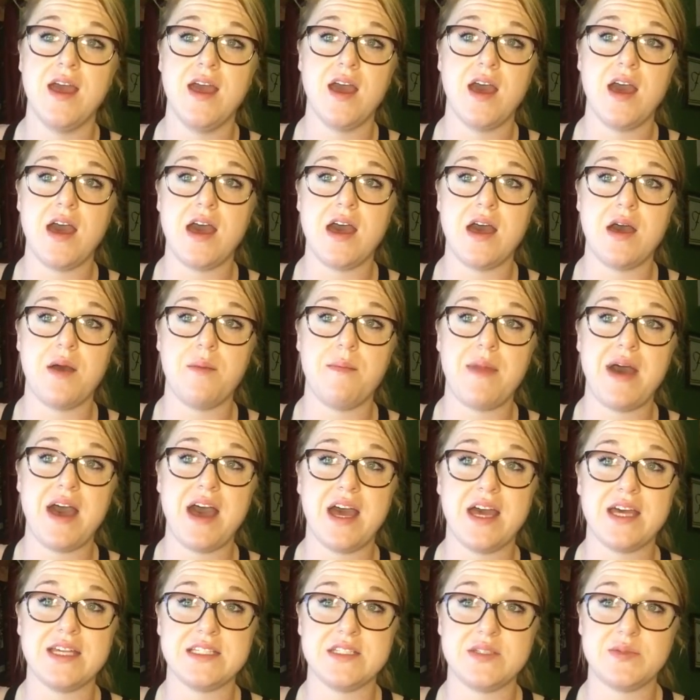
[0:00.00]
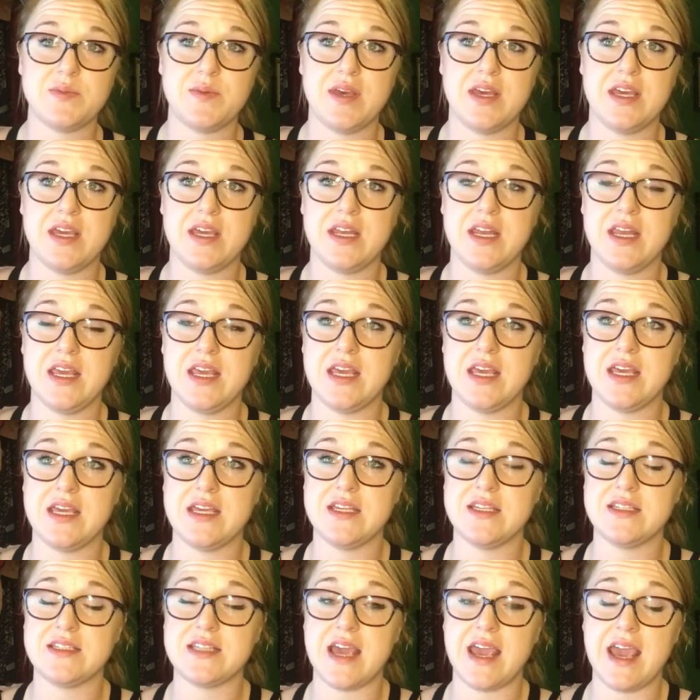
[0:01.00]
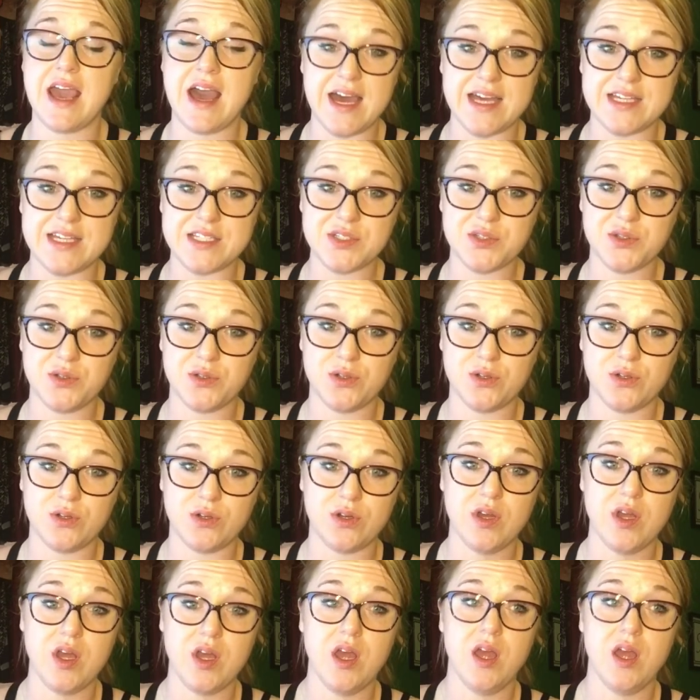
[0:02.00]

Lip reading: My husband is a high school